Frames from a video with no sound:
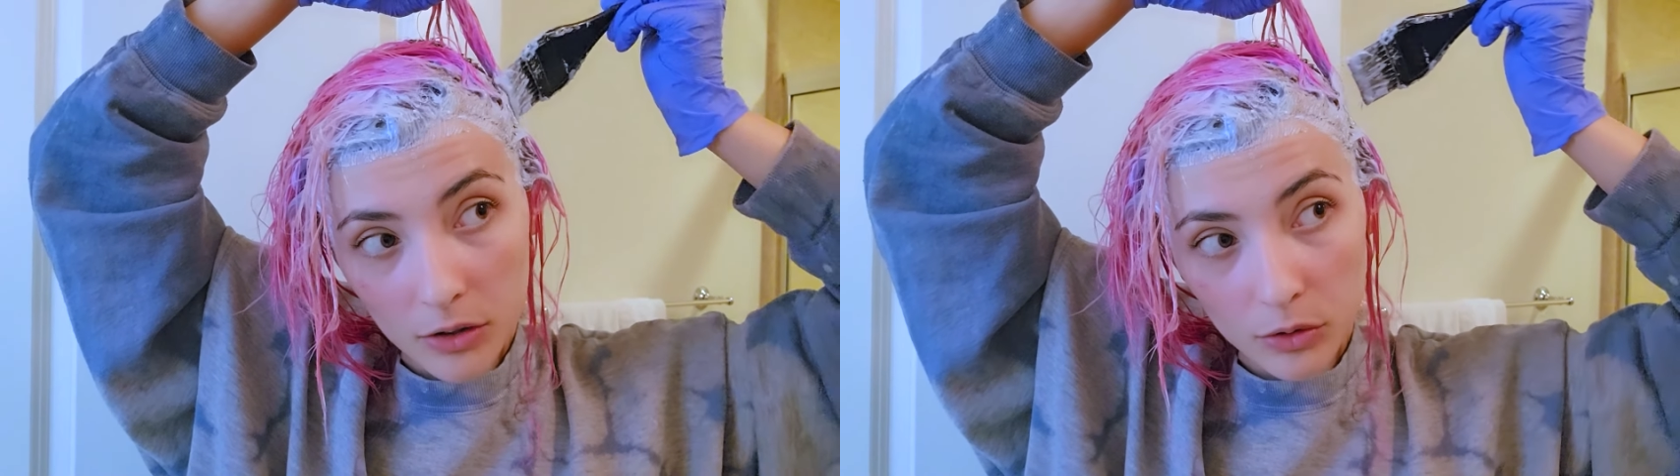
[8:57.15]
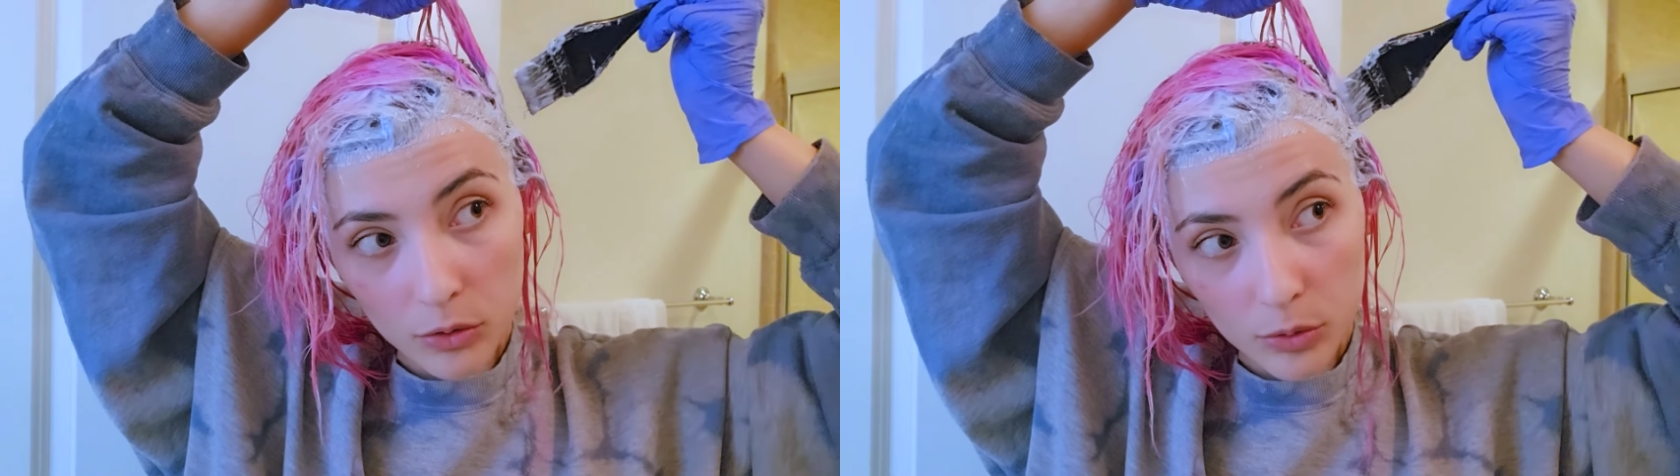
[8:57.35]

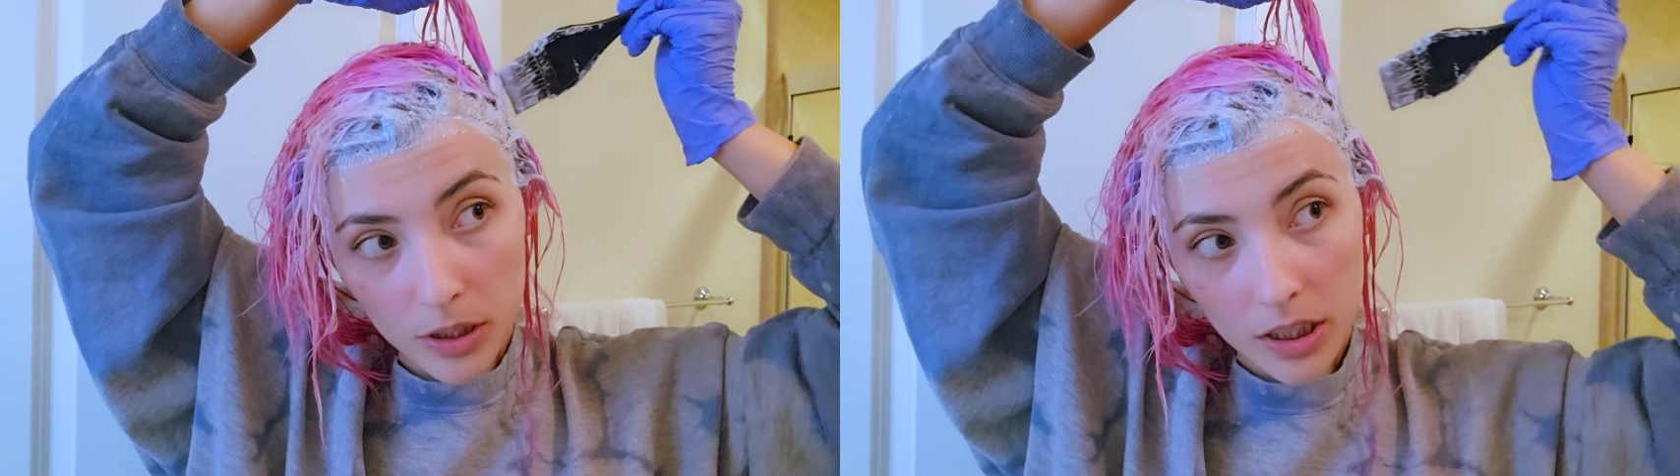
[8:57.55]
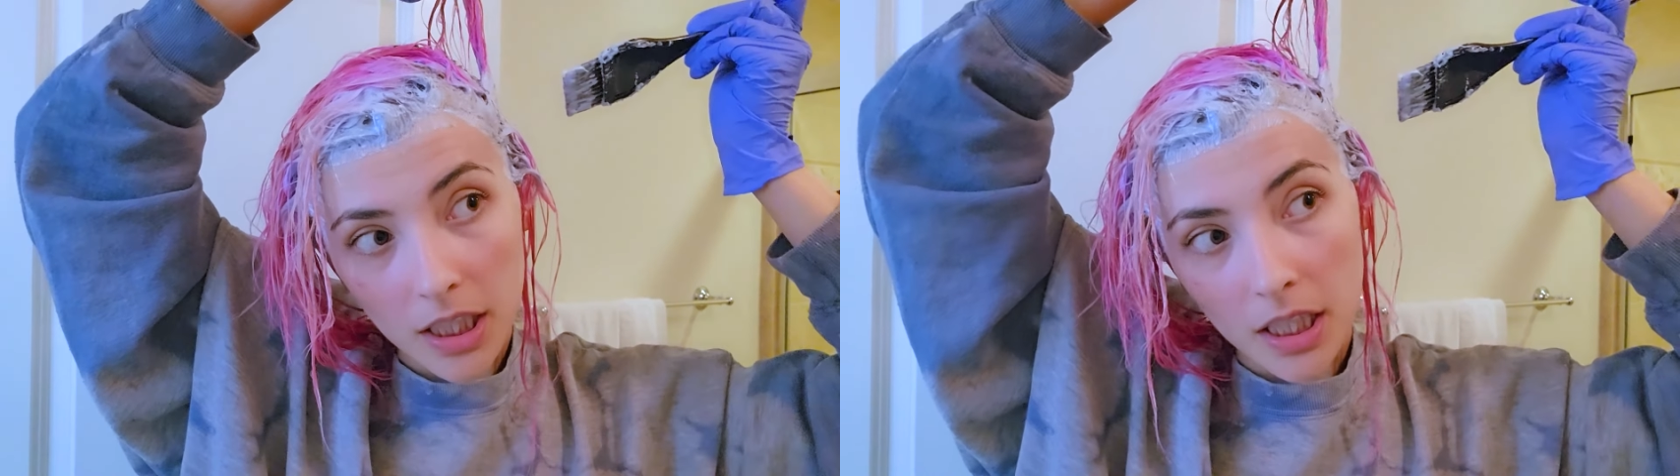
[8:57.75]

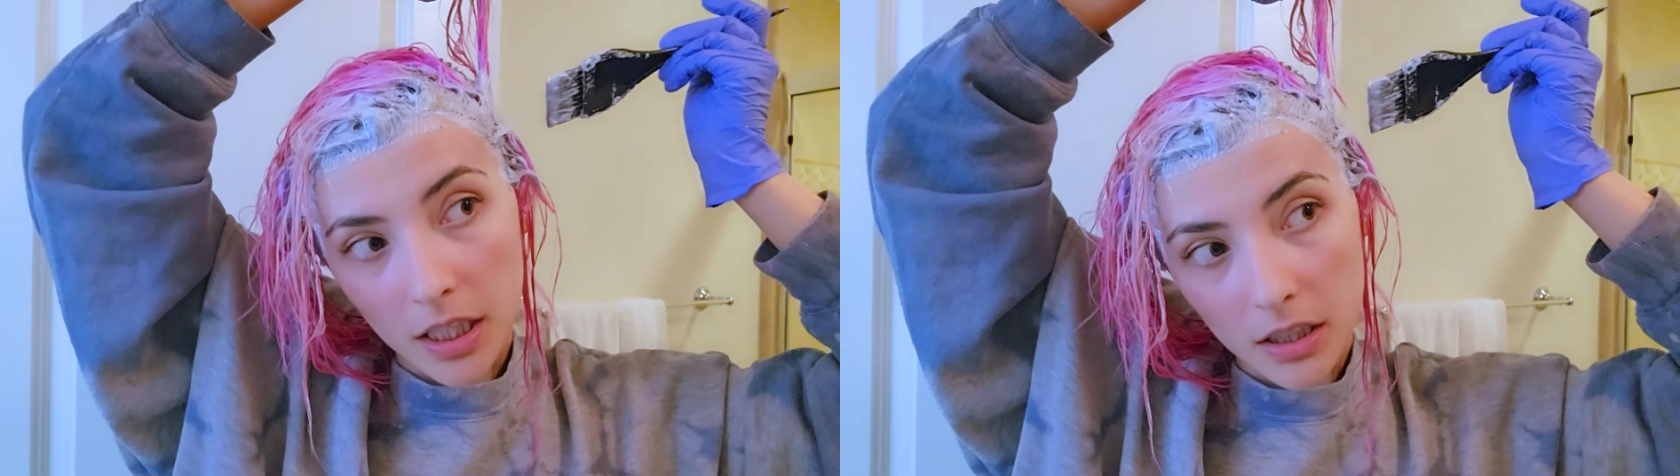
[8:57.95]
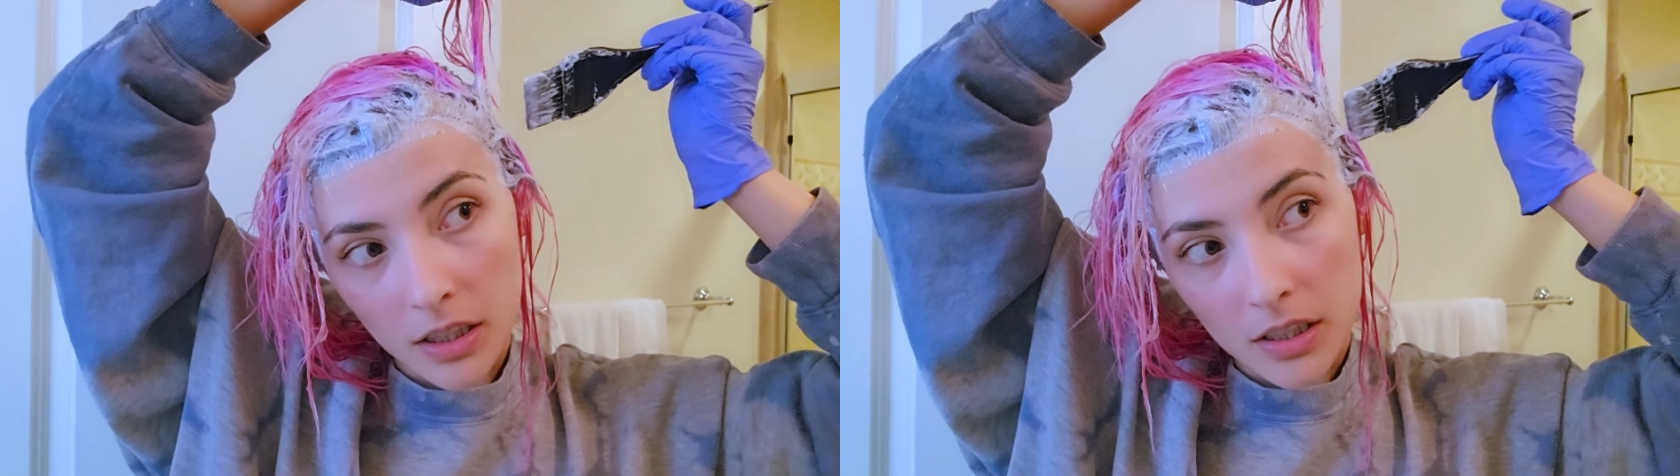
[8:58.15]

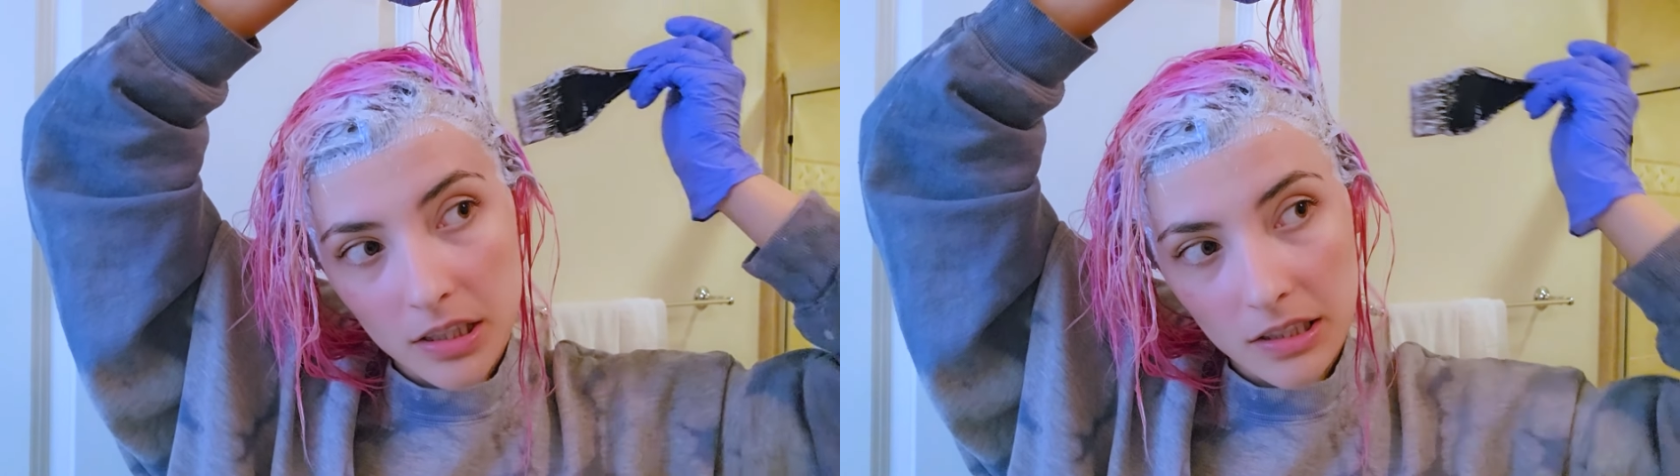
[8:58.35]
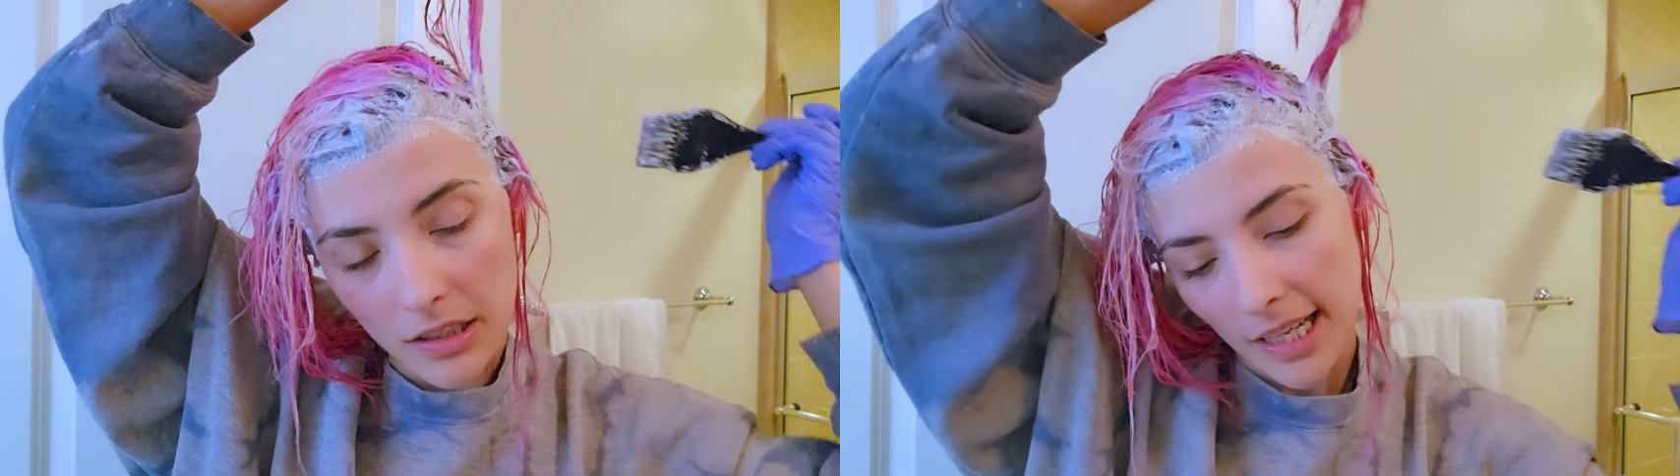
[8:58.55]
really
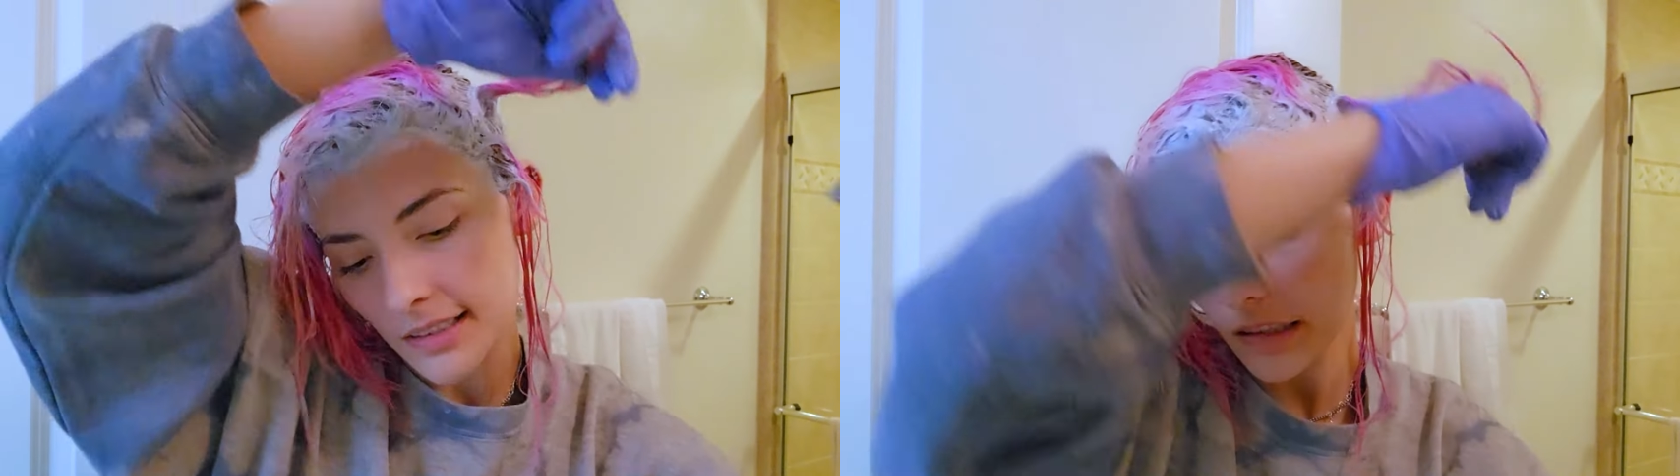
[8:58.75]
snazzy